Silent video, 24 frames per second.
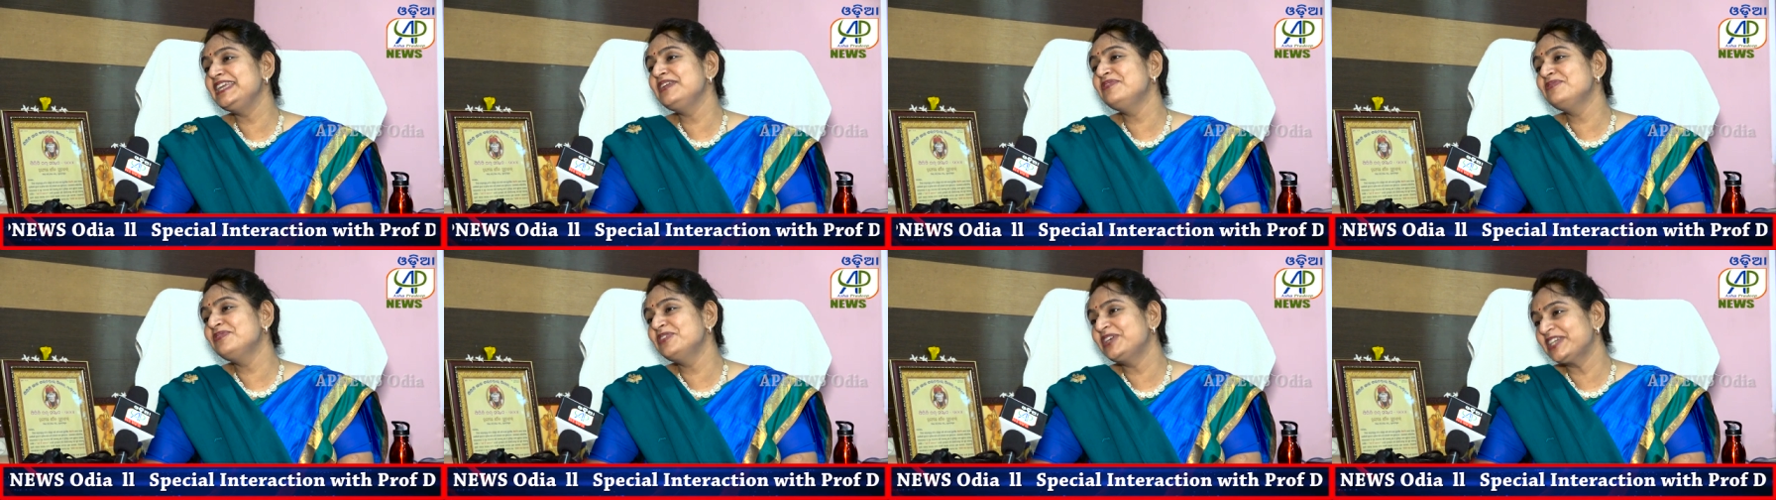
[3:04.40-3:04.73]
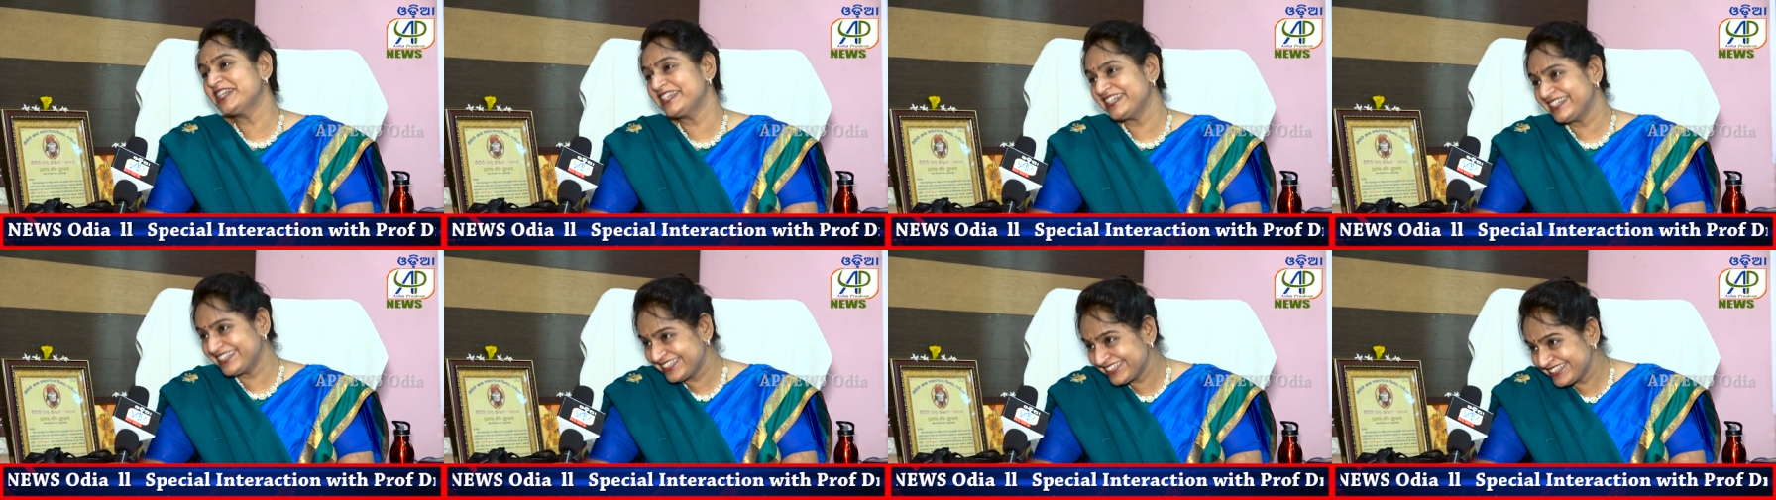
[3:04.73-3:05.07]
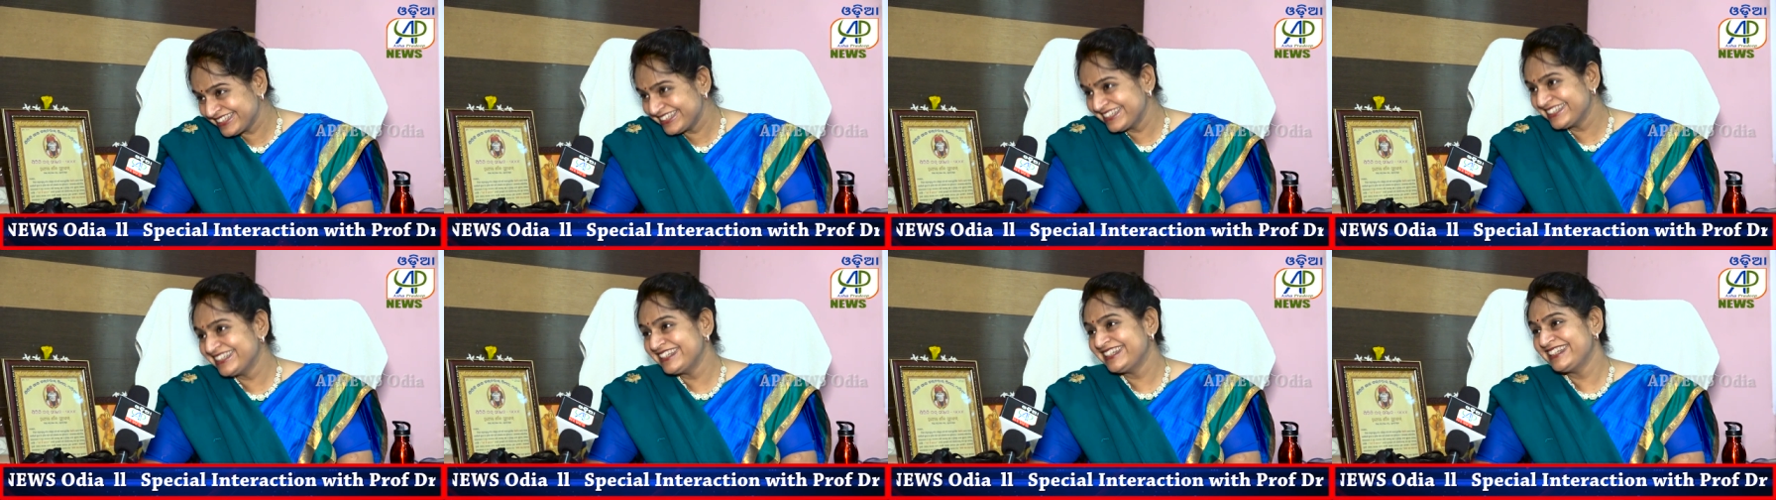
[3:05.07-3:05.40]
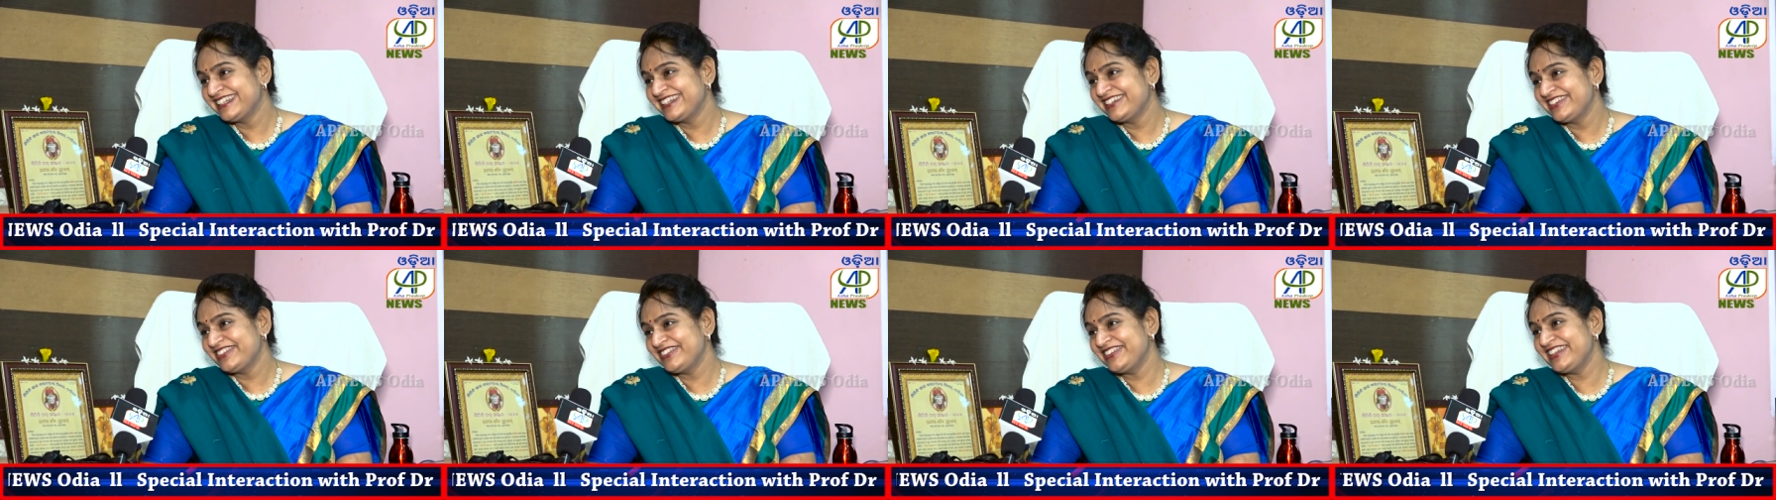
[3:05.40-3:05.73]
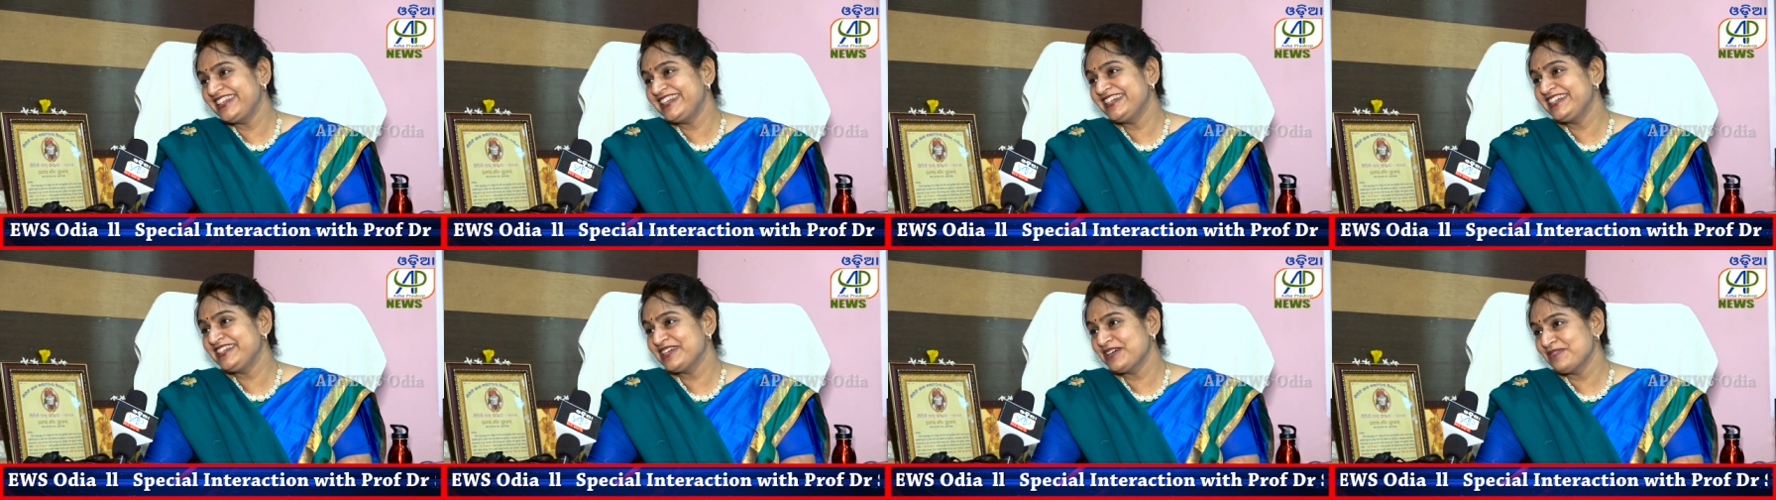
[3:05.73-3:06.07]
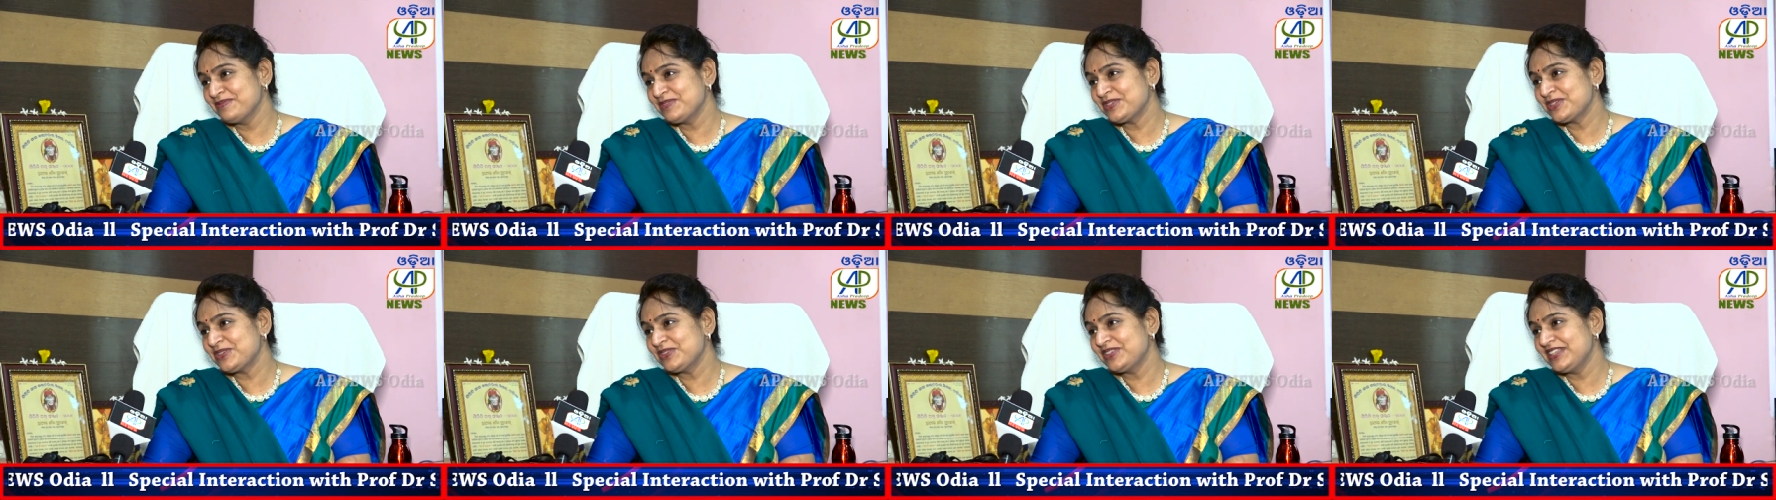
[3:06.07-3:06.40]
team worker when it
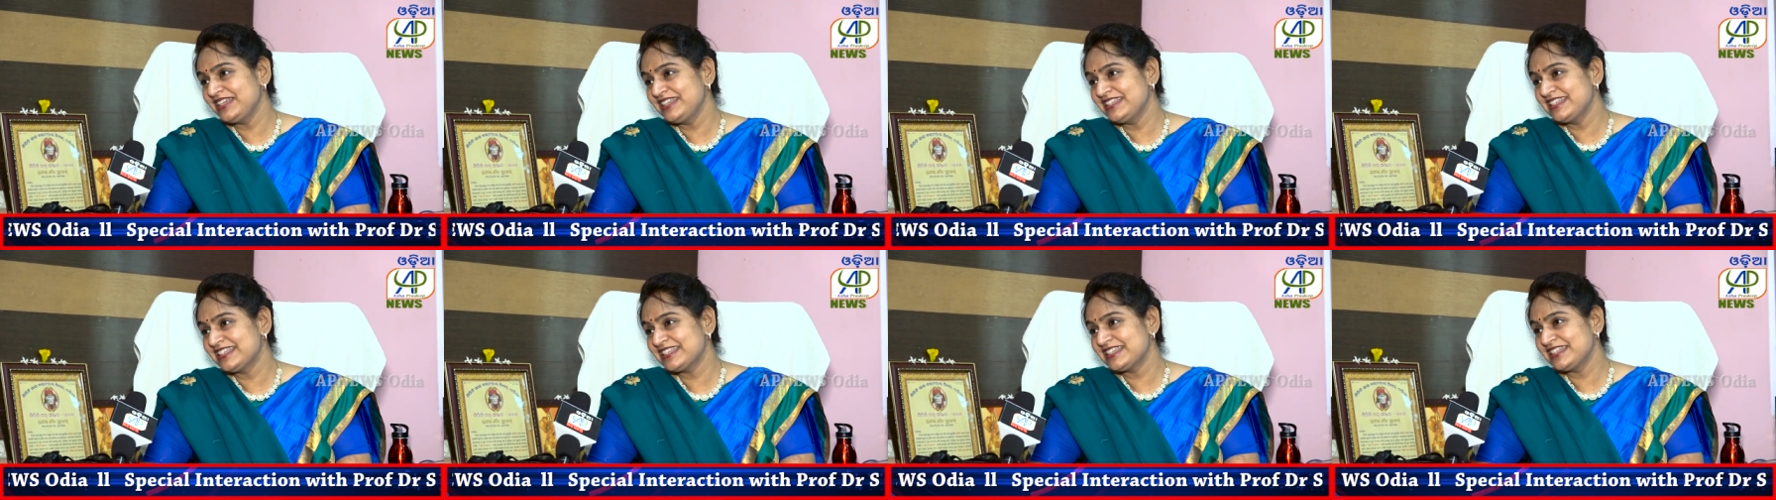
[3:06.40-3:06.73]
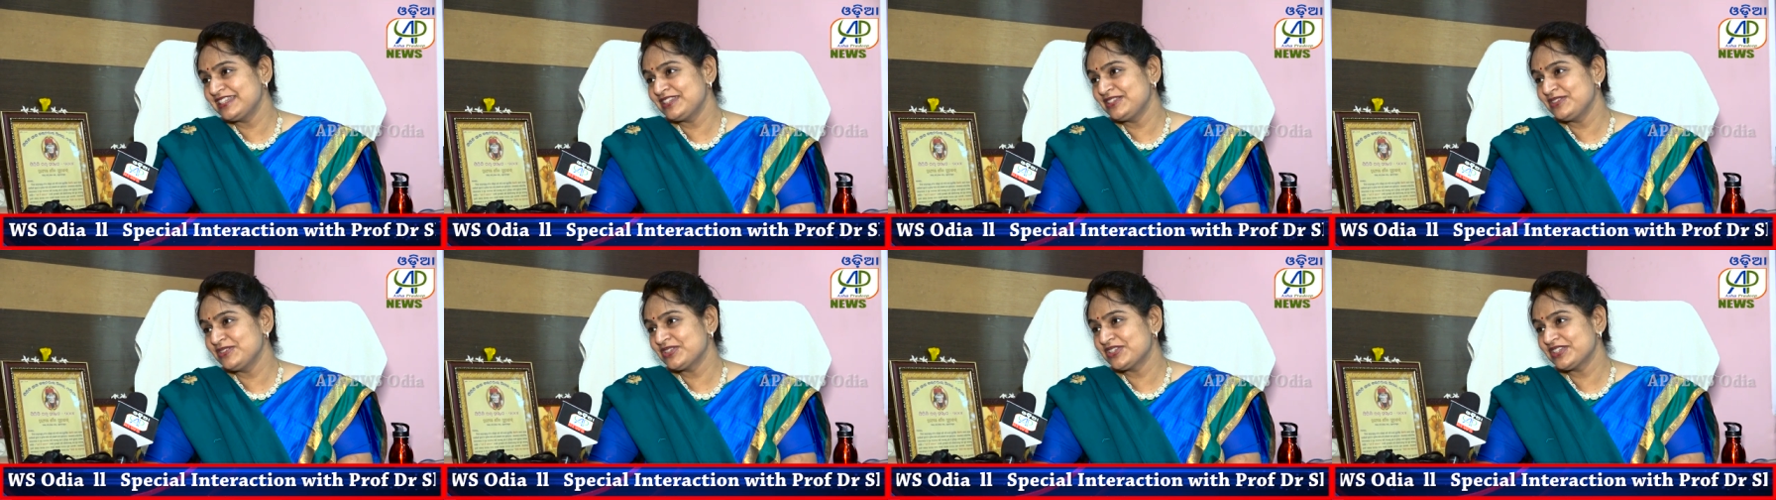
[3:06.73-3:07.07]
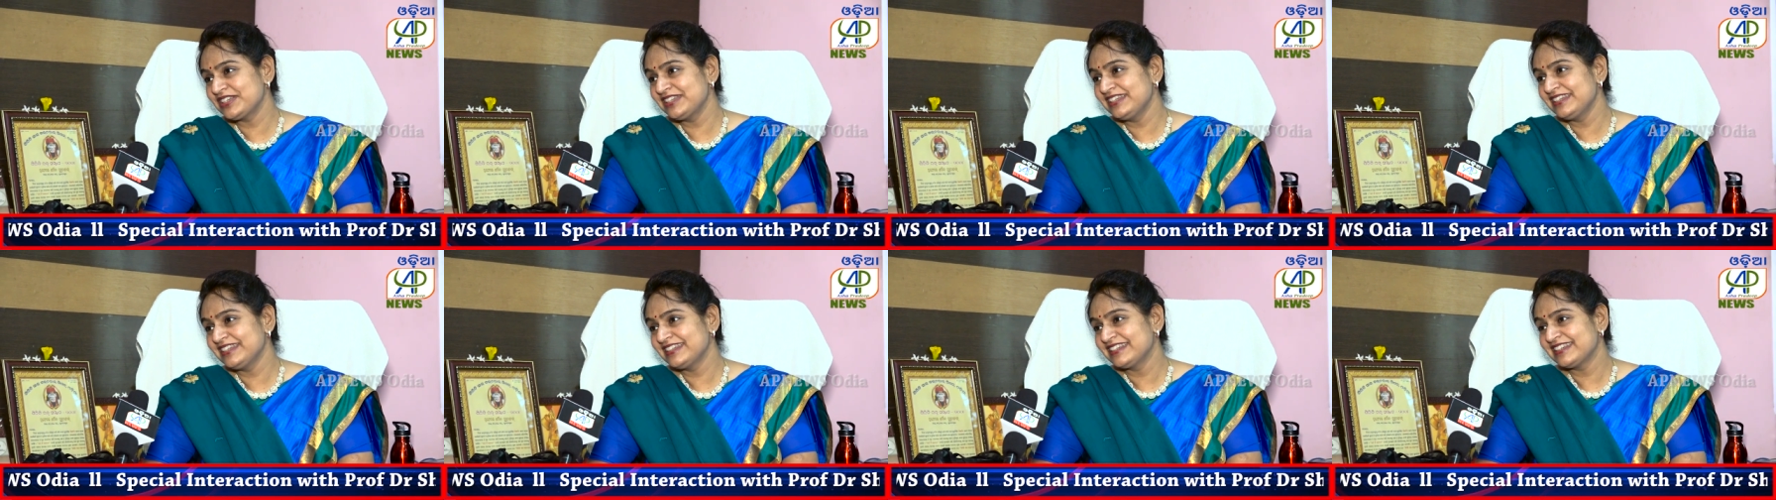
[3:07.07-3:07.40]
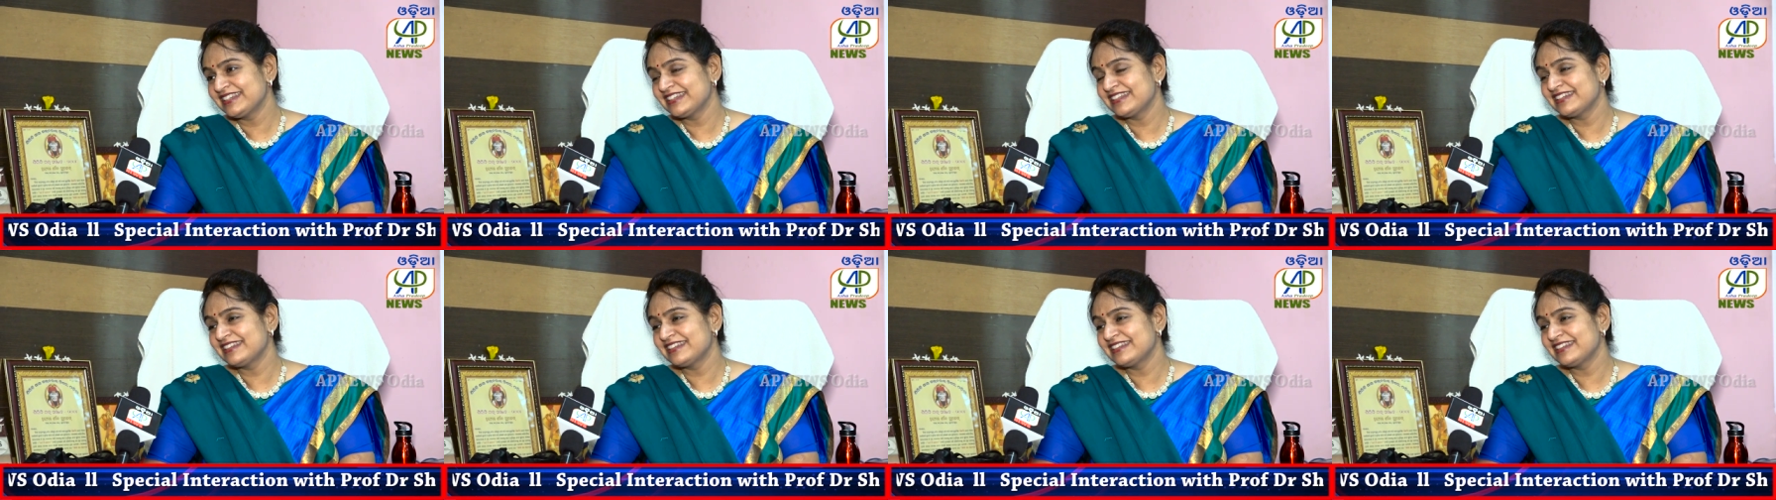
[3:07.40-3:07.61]
comes to the institution.